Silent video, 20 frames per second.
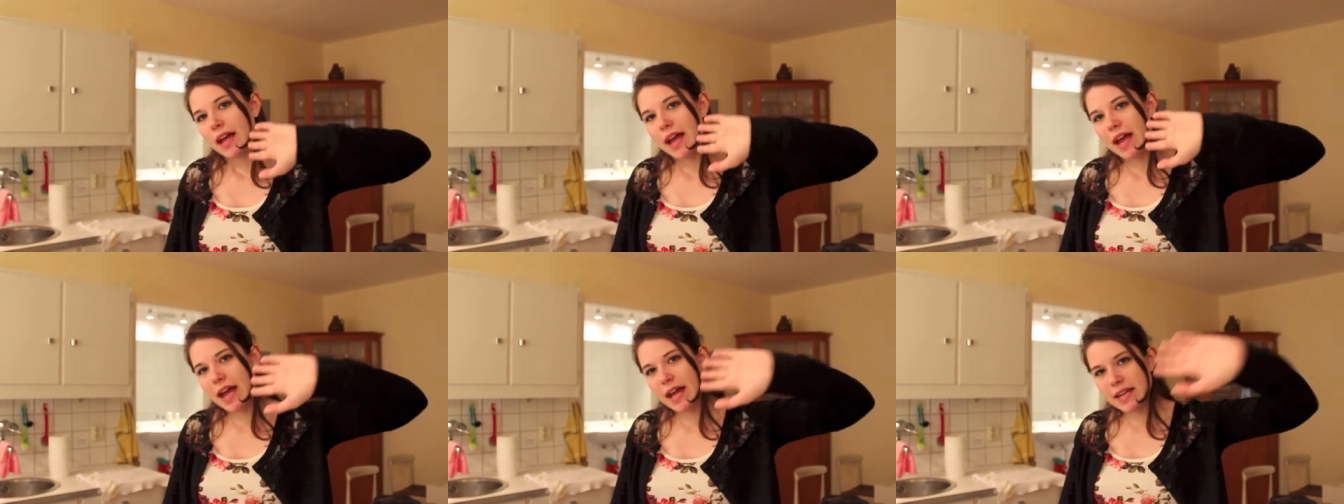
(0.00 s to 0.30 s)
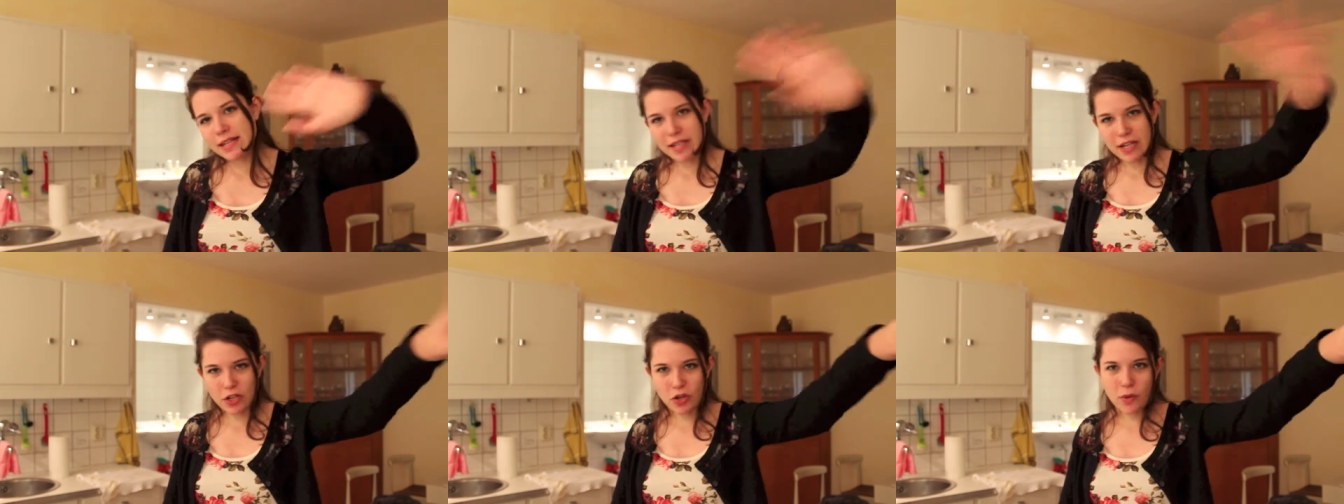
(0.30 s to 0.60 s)

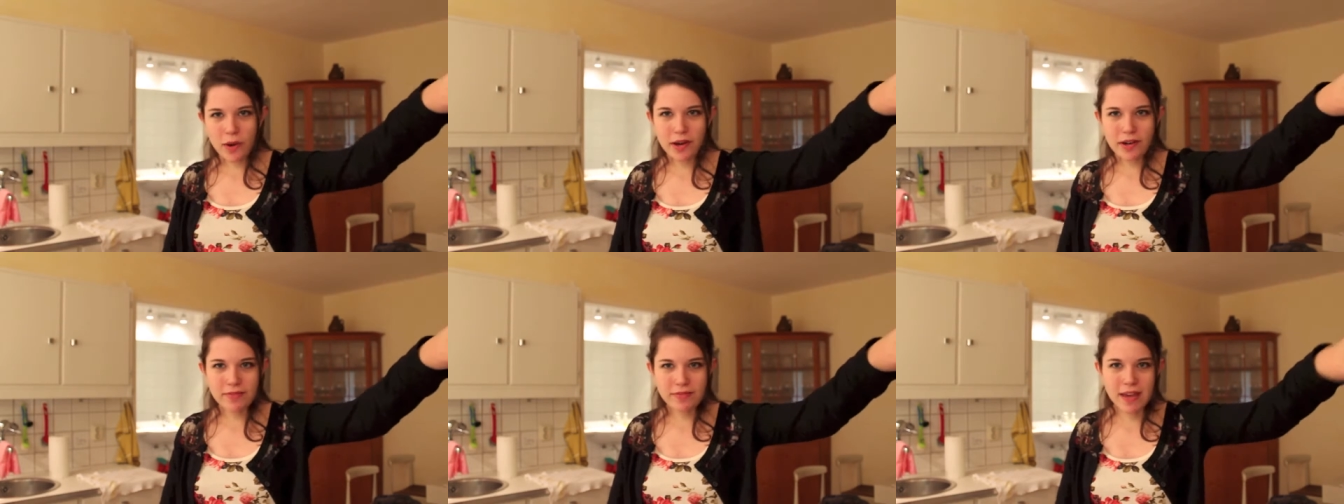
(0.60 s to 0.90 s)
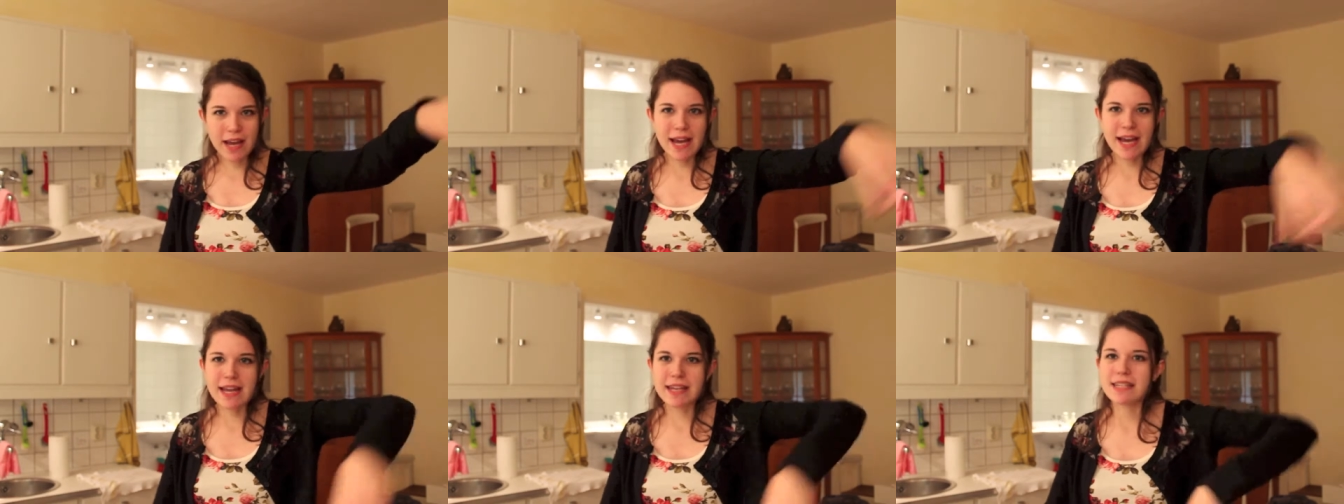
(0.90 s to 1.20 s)
and I go out of
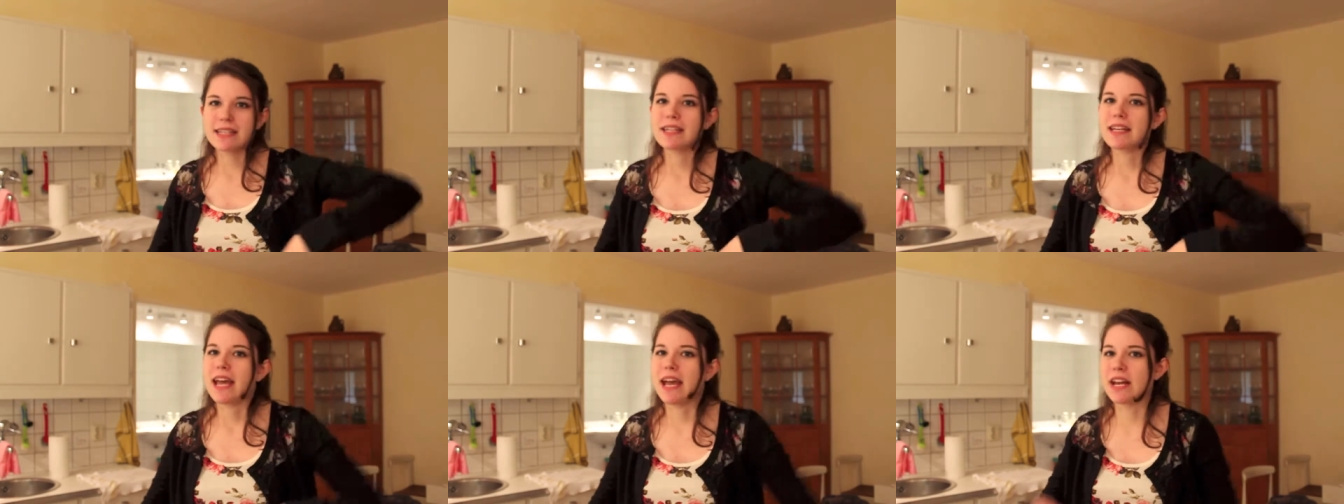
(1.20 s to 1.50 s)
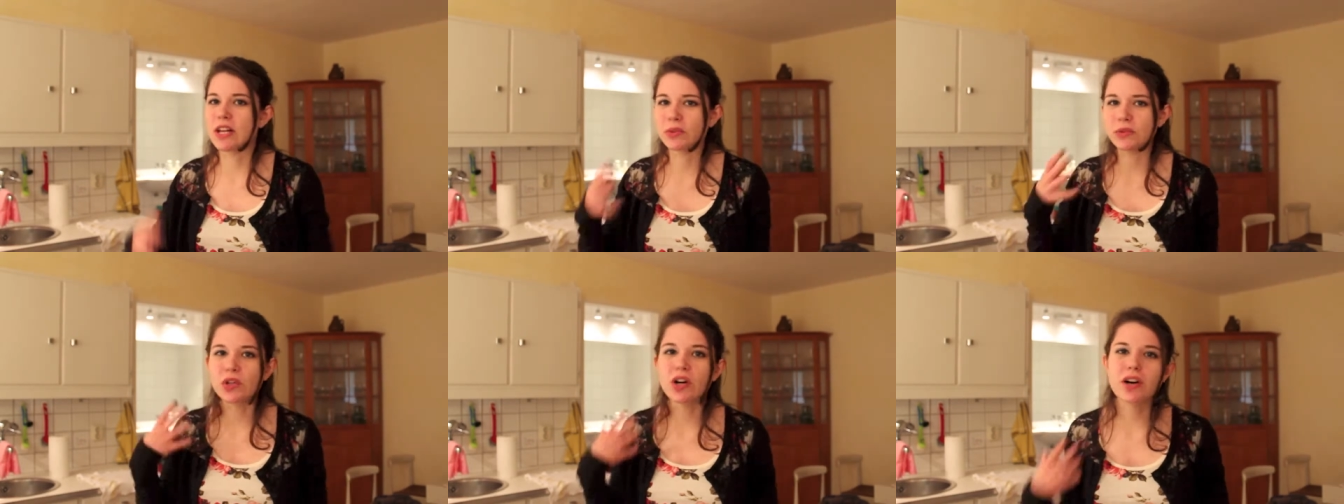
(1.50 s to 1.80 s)
that,
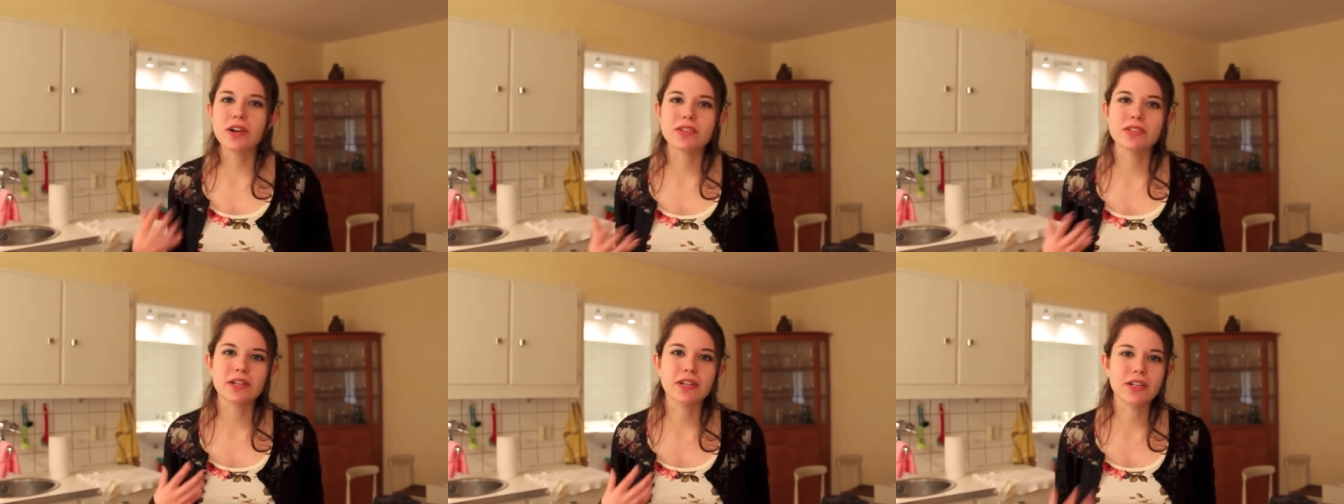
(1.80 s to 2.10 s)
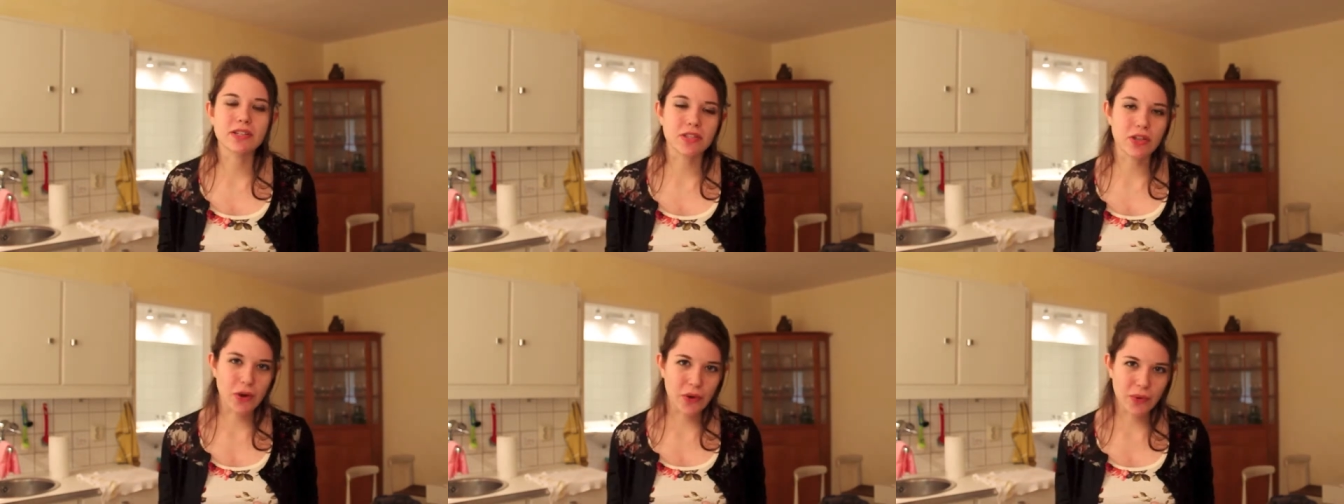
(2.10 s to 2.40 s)
and it locks on
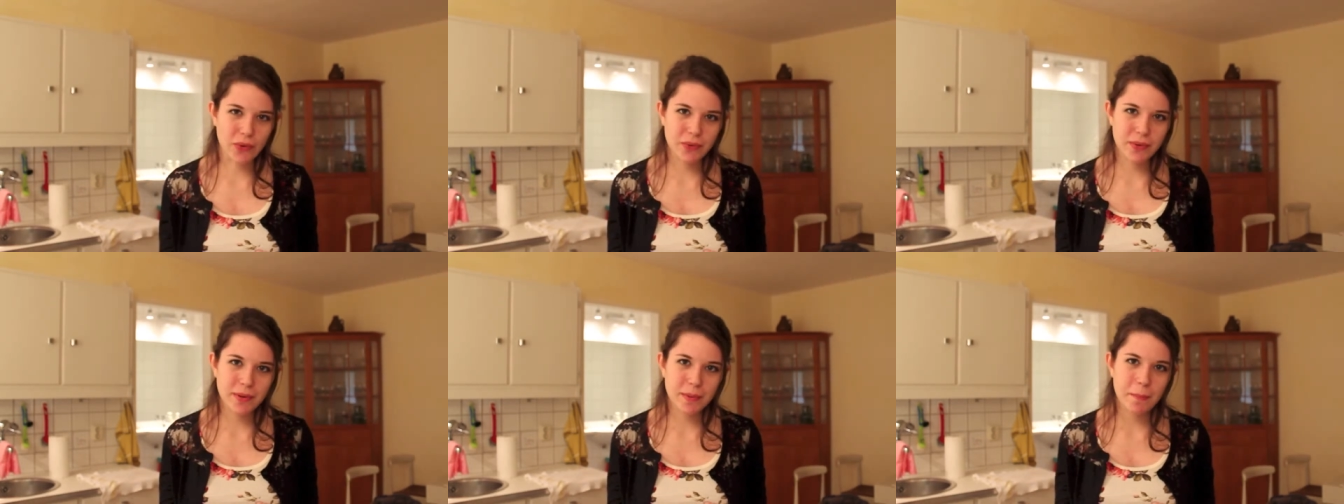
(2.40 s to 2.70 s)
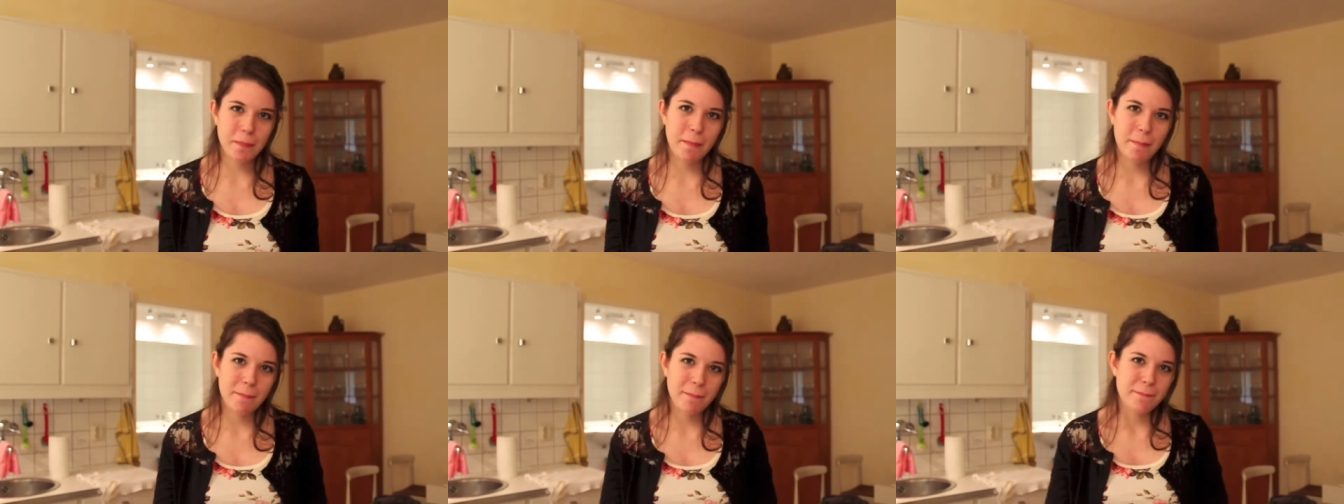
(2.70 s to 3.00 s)
its own,